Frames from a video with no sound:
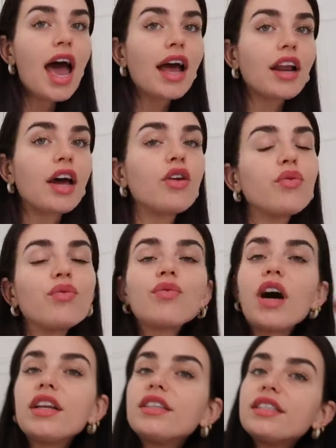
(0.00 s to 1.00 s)
And I don't
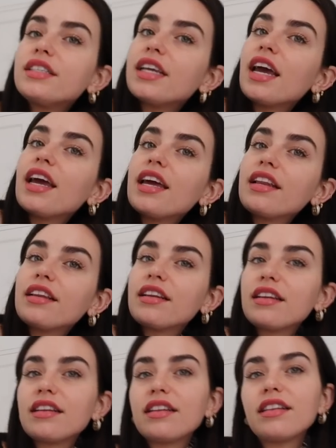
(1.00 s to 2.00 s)

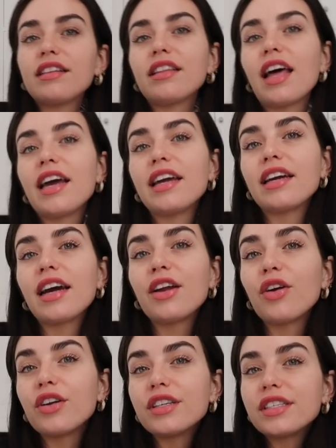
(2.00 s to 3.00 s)
understand, like, I
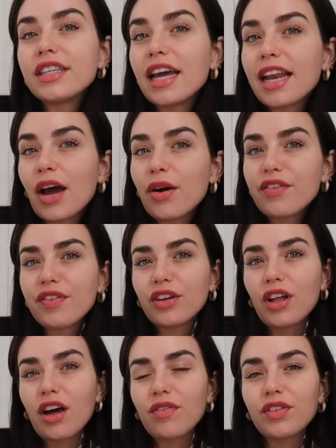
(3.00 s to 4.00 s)
don't understand how I
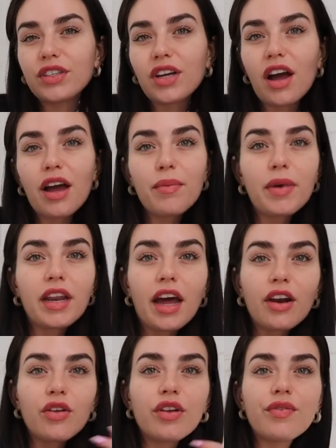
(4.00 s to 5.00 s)
feel half the time. And
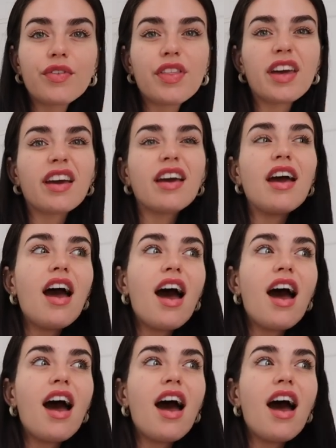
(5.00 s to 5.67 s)
I don't even think